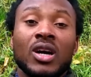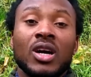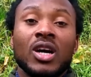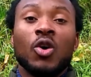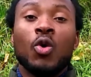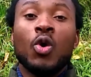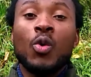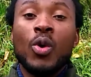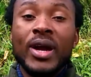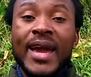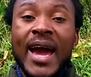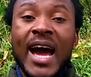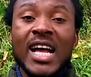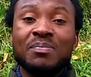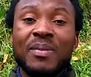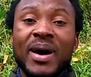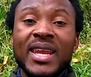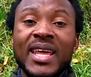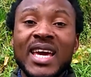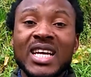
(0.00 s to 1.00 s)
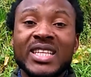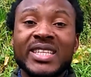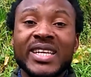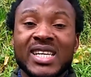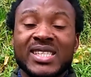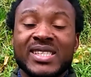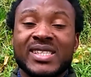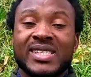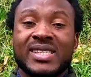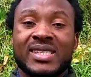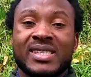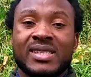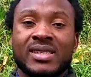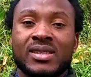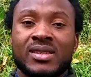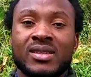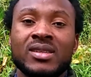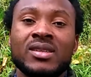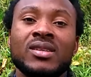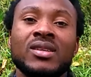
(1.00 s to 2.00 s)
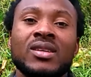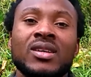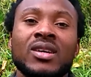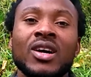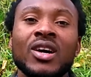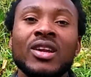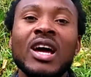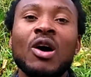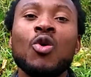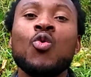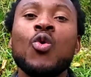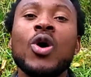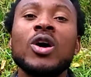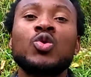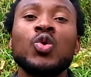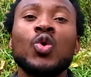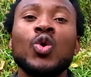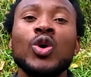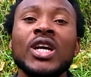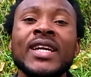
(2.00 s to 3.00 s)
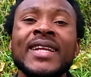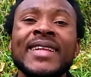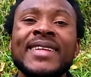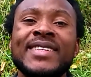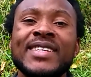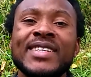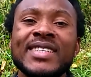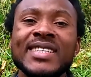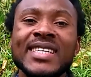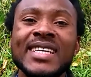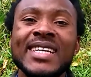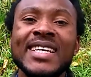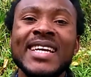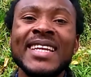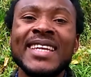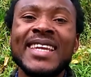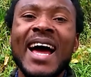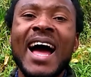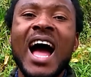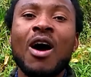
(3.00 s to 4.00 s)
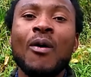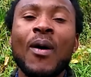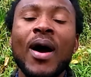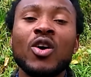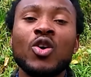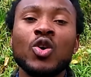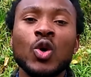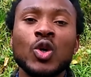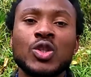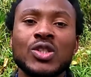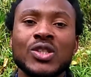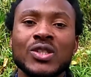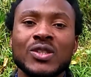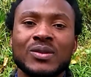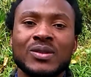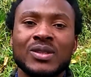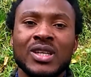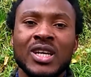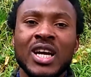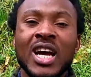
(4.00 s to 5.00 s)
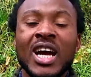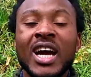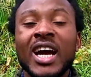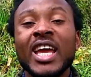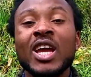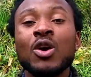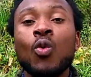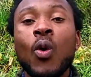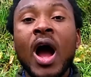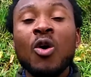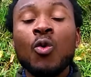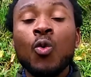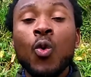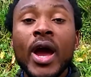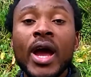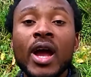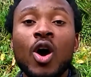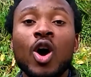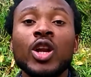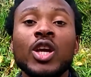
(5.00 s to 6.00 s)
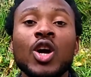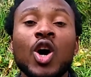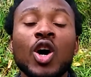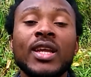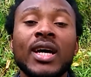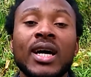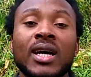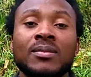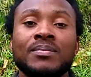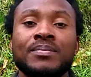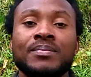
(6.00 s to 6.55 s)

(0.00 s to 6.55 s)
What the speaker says: we will get many haters that will want to hinder our growth in one way or the other.